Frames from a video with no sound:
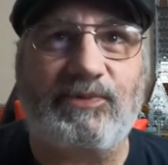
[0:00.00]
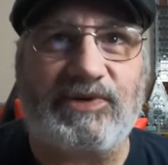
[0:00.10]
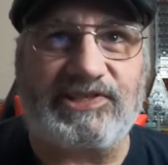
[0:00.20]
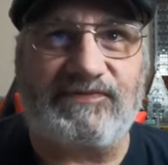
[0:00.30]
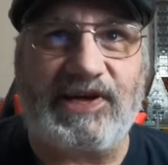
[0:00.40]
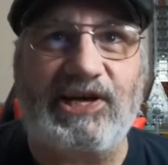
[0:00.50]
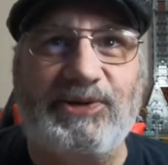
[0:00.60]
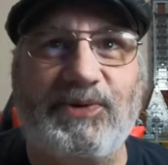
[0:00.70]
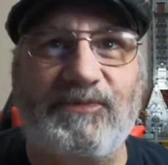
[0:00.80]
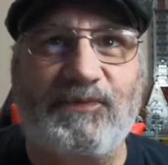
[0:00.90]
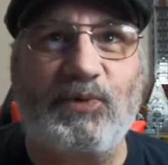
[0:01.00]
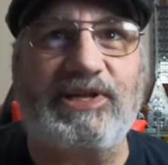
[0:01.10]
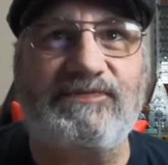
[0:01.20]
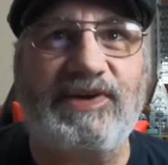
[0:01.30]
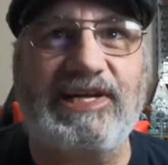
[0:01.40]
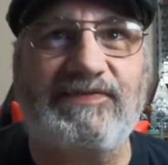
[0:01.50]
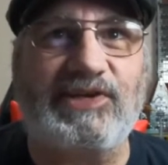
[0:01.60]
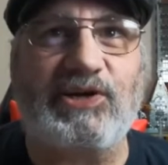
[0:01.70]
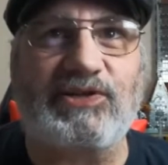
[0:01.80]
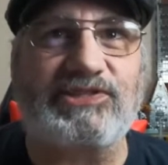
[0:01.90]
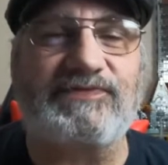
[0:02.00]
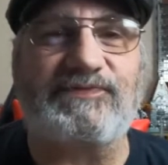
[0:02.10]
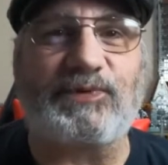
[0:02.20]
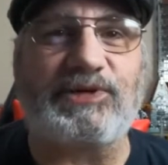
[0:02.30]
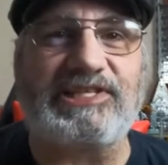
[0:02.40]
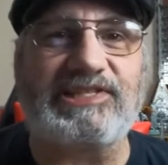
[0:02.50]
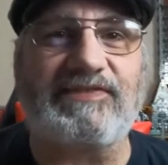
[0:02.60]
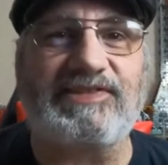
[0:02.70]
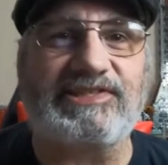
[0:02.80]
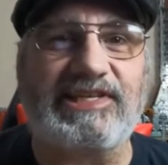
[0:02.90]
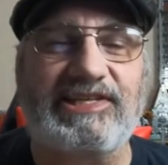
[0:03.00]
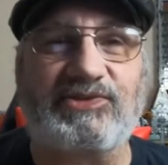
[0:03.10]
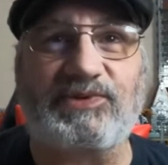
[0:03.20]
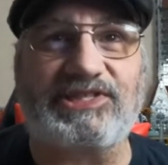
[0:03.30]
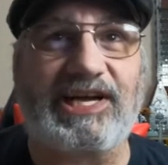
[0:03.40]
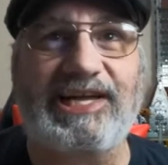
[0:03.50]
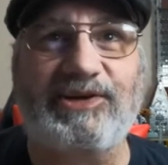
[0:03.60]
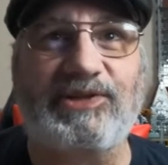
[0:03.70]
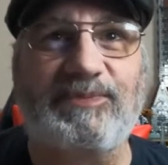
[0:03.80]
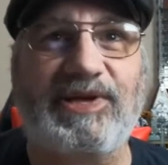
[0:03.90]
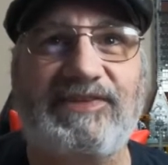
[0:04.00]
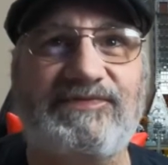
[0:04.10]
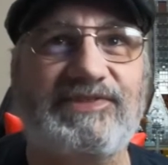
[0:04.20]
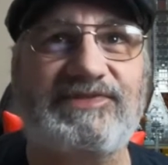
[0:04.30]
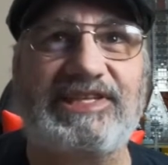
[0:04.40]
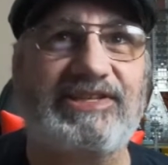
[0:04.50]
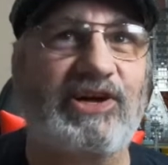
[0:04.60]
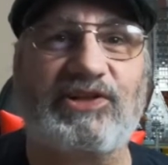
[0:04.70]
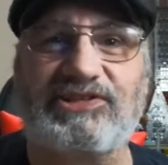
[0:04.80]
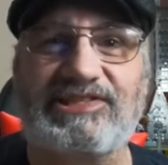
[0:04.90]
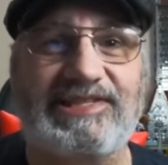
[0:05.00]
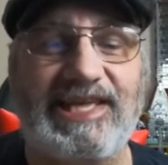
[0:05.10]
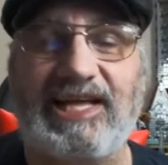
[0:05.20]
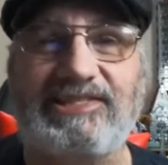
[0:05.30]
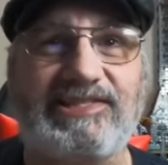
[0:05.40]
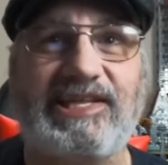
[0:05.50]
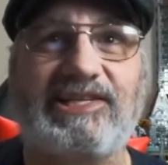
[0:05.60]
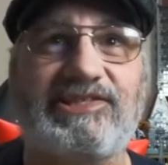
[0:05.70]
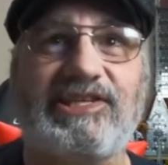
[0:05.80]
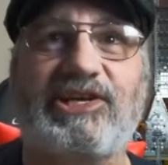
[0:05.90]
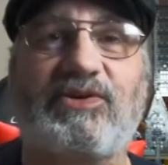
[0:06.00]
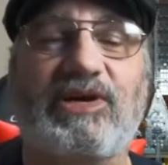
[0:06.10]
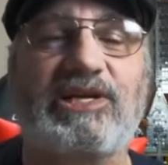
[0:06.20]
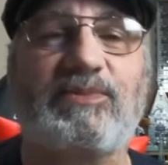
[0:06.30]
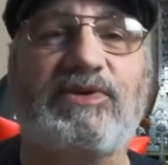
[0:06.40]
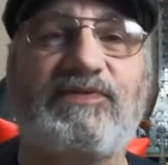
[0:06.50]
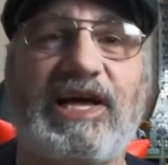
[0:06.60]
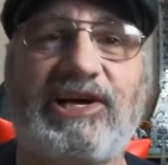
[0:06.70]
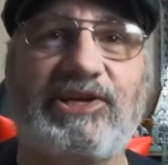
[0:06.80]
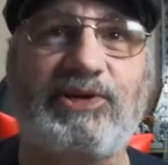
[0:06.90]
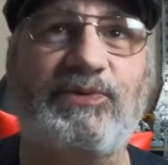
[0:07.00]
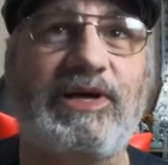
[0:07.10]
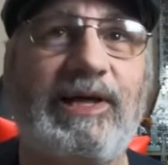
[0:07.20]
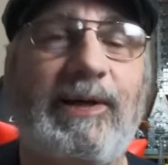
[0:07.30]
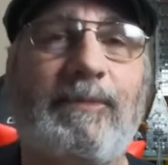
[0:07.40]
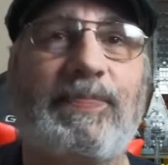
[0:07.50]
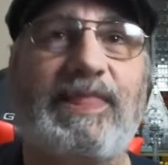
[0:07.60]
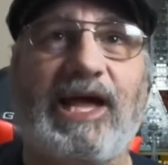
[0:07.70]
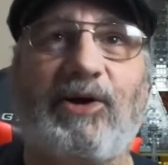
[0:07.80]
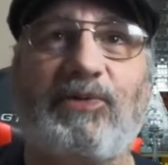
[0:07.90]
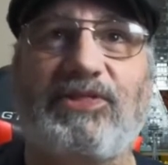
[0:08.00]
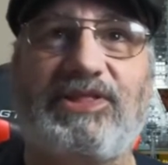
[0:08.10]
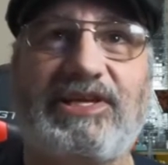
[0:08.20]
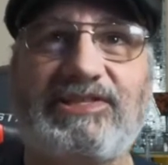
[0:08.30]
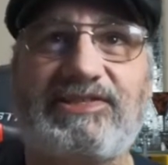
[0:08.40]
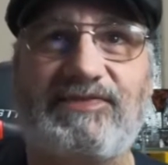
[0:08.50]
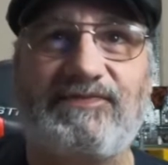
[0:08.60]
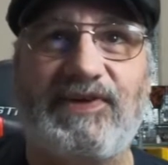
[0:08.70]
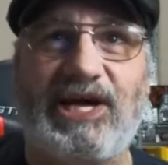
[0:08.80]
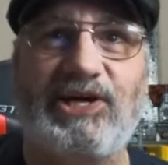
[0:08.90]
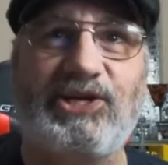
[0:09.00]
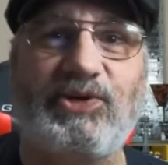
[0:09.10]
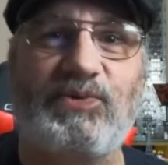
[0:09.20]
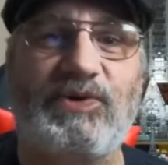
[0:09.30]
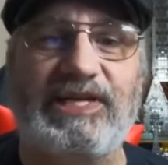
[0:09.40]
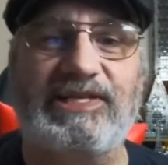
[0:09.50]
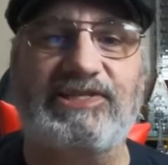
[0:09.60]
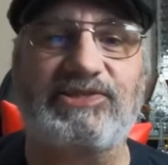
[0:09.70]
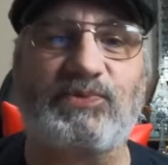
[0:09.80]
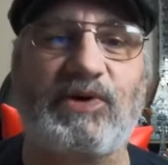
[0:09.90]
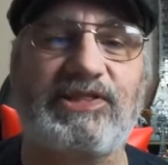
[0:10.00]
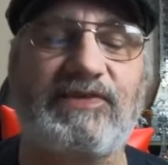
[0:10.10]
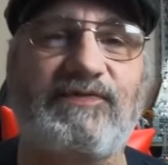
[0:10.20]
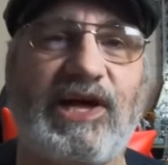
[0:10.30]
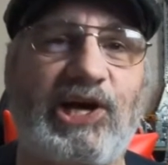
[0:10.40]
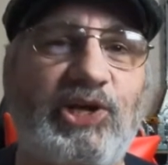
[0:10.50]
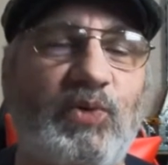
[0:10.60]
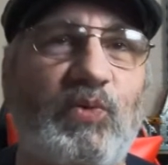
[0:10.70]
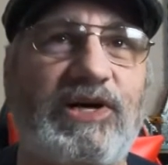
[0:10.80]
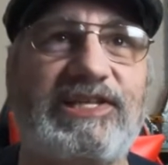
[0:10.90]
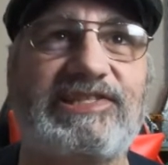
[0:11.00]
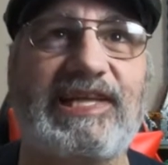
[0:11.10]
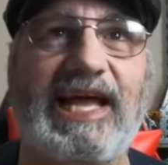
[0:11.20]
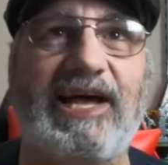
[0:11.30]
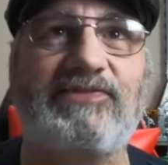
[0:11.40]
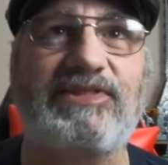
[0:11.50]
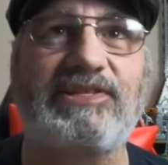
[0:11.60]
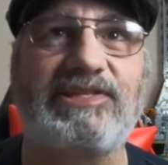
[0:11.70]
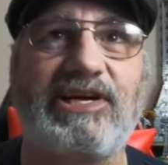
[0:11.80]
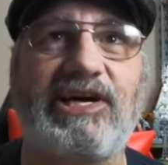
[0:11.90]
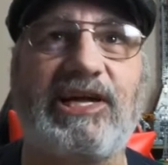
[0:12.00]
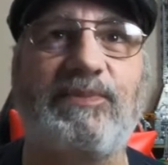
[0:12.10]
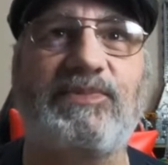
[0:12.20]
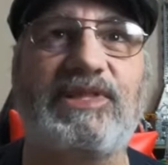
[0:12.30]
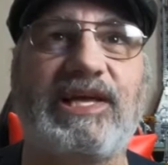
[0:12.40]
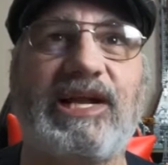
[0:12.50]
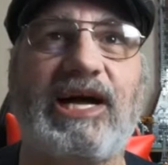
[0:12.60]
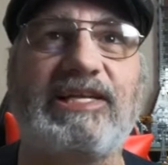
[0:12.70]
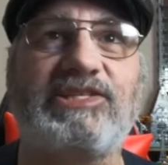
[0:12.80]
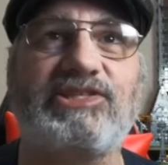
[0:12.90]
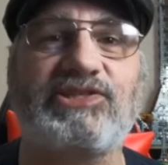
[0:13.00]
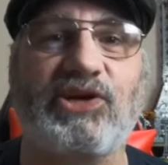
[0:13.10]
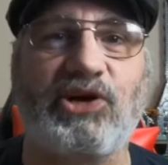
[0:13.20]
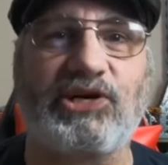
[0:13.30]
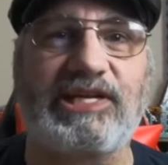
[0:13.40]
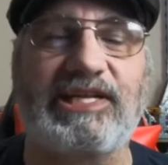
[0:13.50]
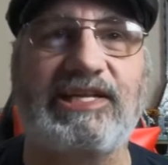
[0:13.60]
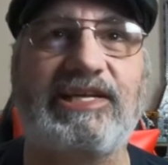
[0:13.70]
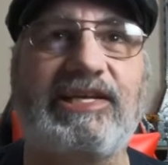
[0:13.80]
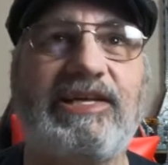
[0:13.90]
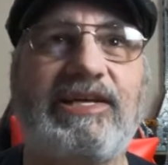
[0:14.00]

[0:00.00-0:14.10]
was a value of $45.47, which I only paid $15. That's an incredible value. Now, this value is what the value was at the time that I started.